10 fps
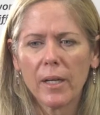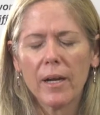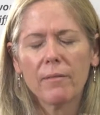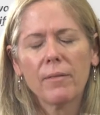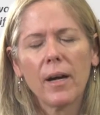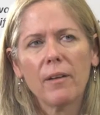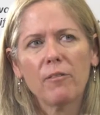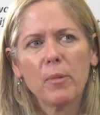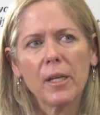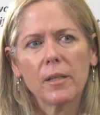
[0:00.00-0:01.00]

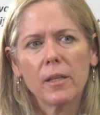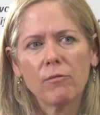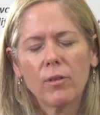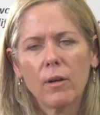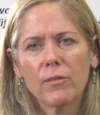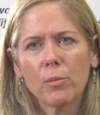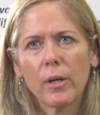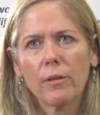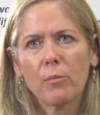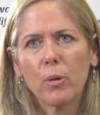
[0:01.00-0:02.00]
I've been involved
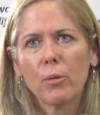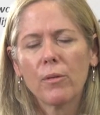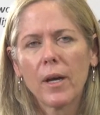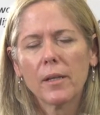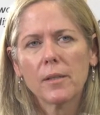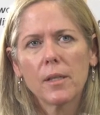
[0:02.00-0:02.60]
with, both at